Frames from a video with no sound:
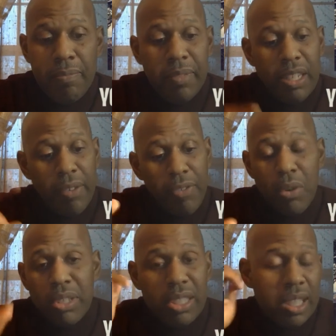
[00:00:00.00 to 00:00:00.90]
And the
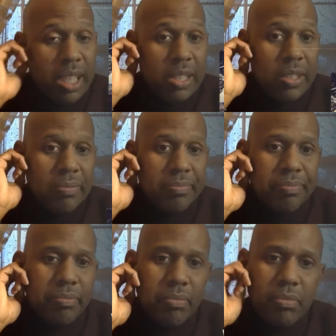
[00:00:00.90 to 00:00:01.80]
first is this:
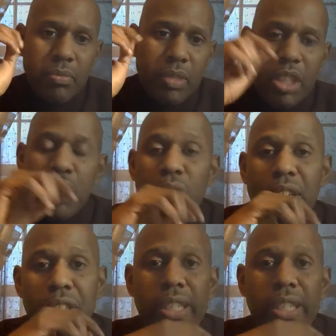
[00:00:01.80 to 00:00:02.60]
trust your